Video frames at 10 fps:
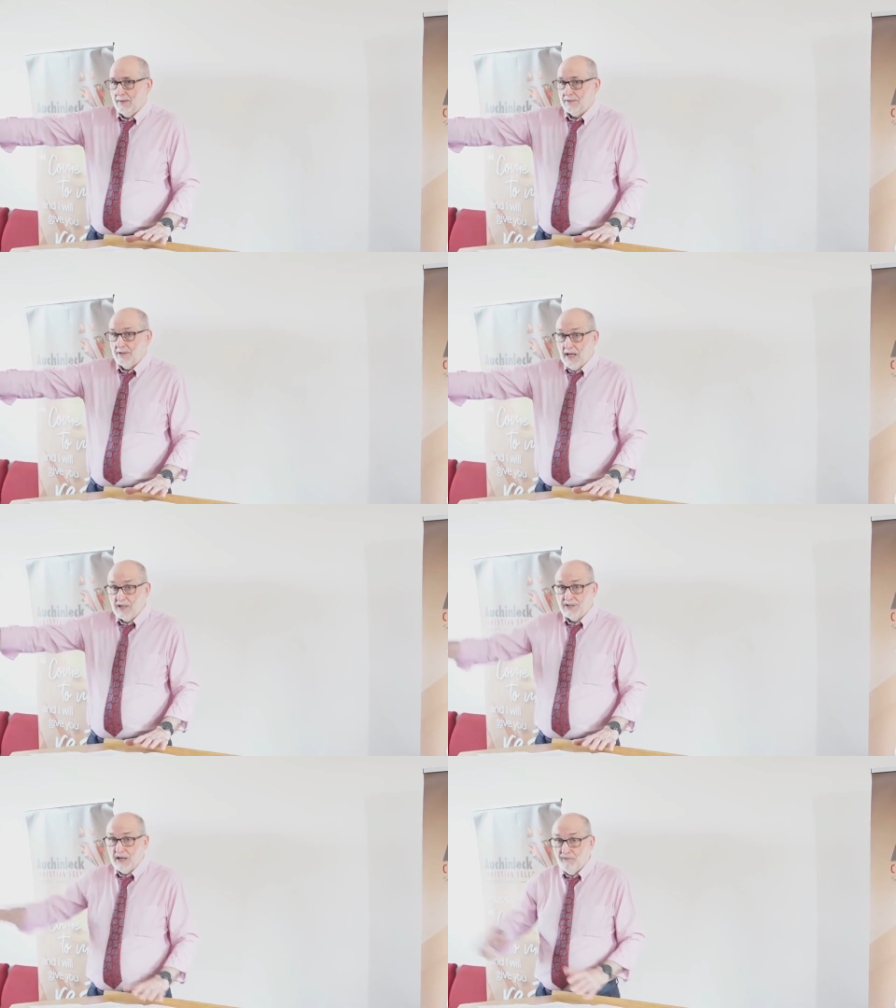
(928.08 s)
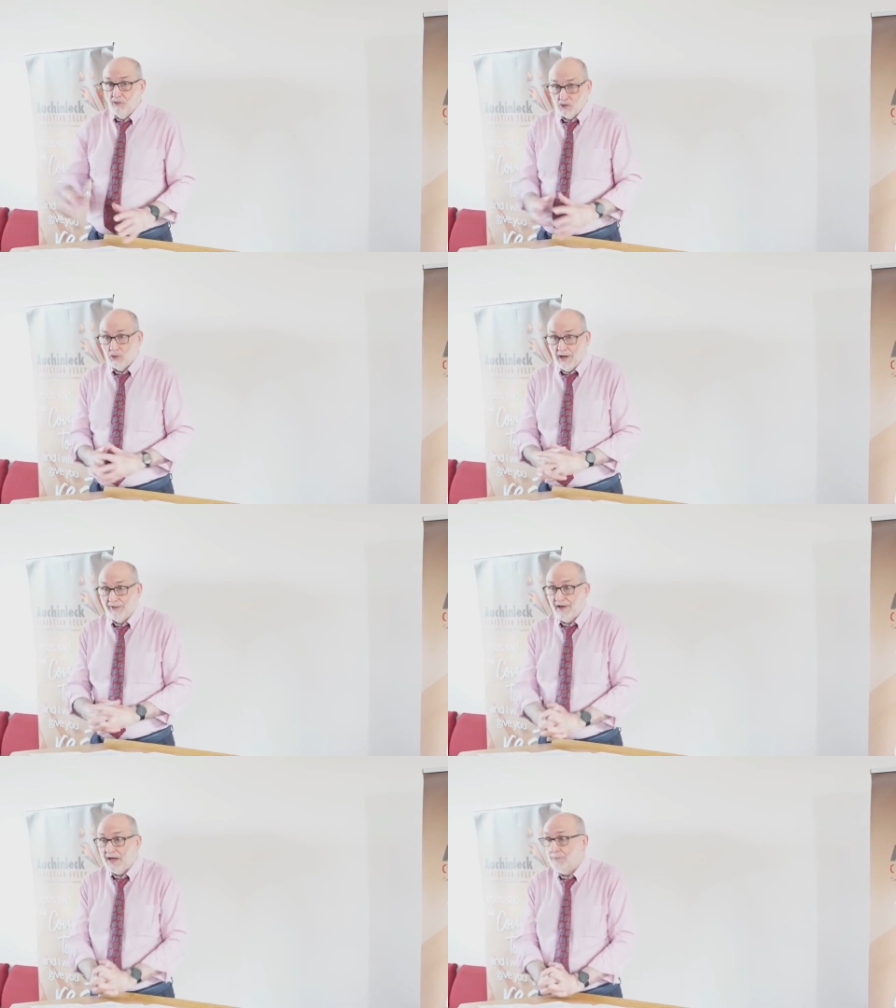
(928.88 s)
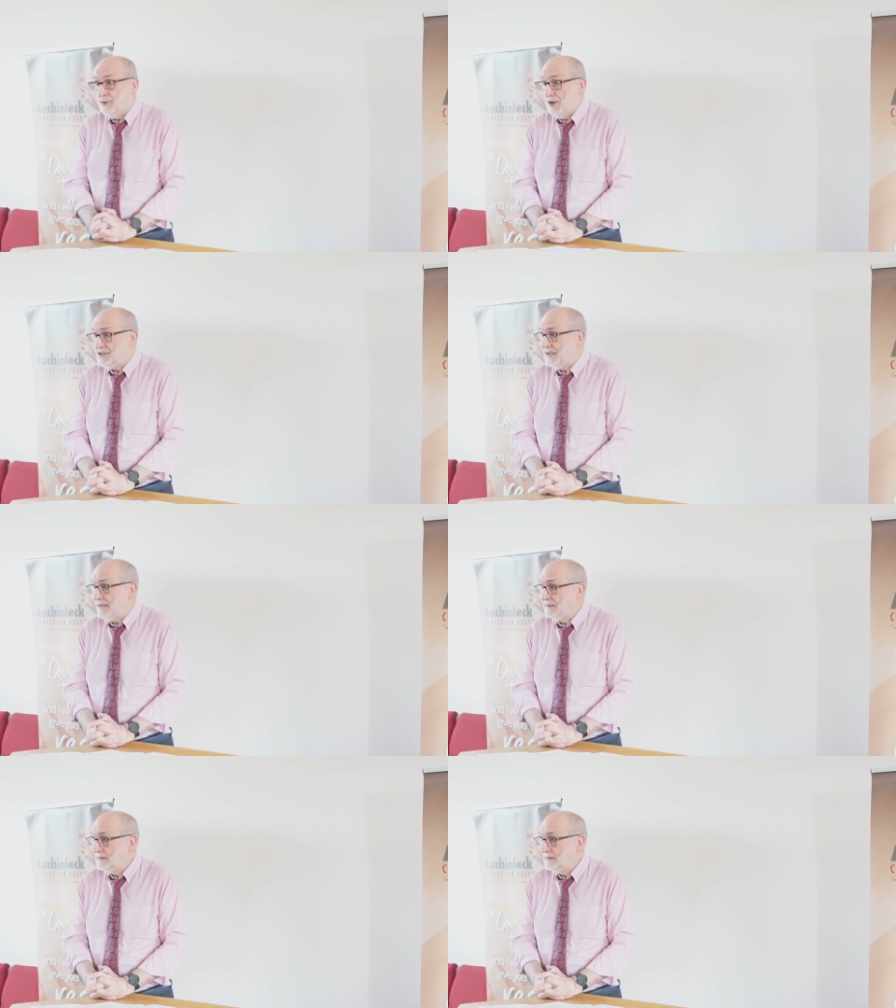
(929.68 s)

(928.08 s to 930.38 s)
It's the last thing folks want to think about, isn't it?